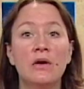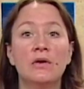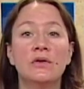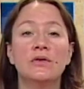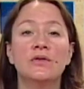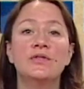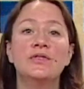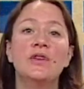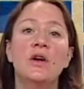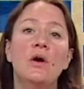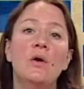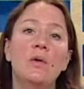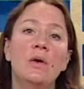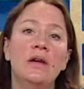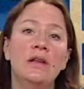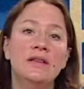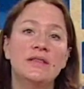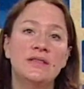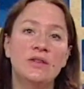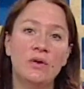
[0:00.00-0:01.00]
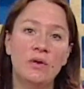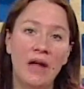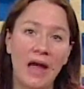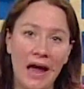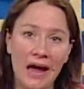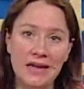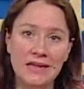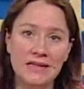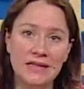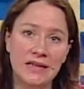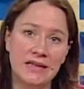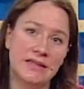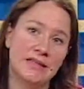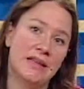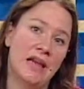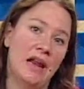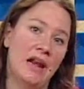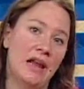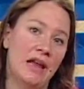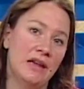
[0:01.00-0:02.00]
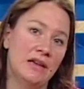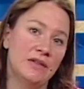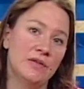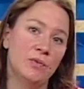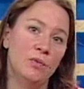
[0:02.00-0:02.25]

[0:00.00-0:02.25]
So in stochastic settings,